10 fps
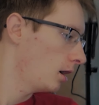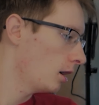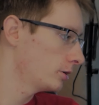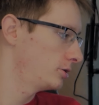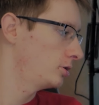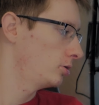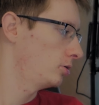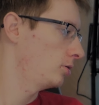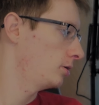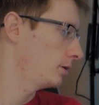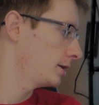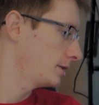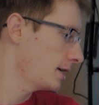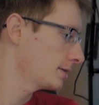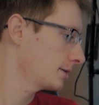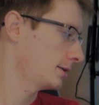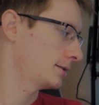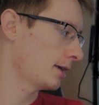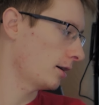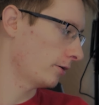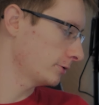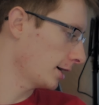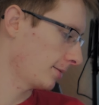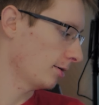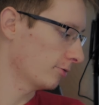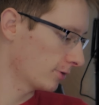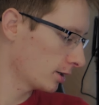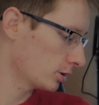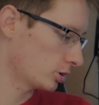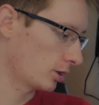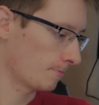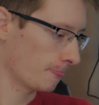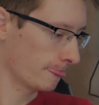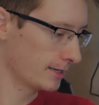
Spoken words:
Onto the desk itself, talking about furniture.